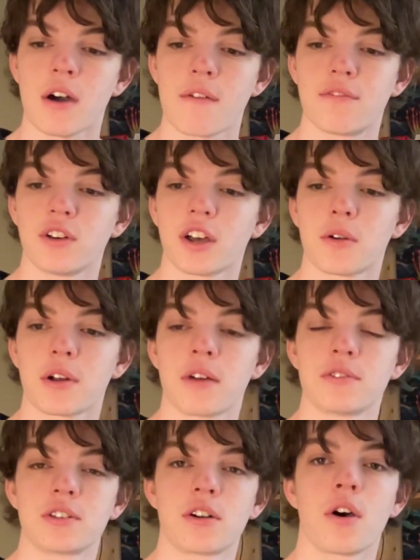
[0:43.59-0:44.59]
I feel like when I
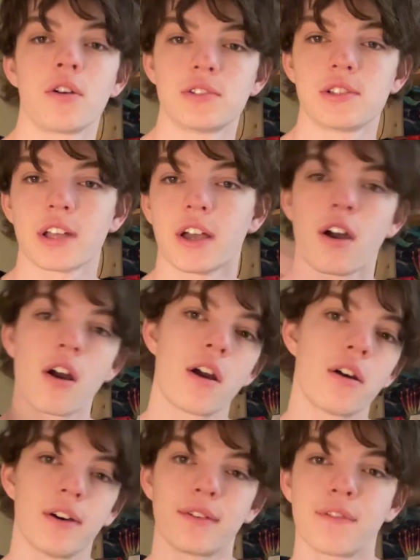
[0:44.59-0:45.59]
was in college, it's like, all
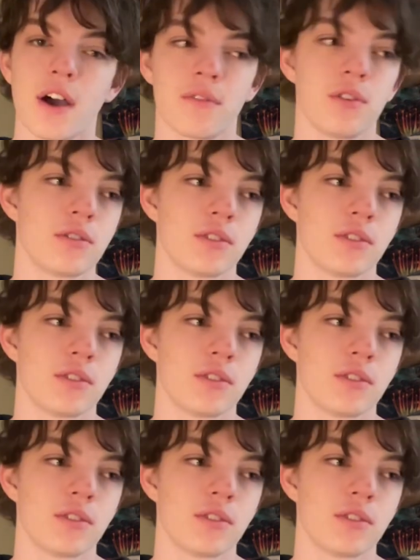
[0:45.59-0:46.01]
right, like 5 years,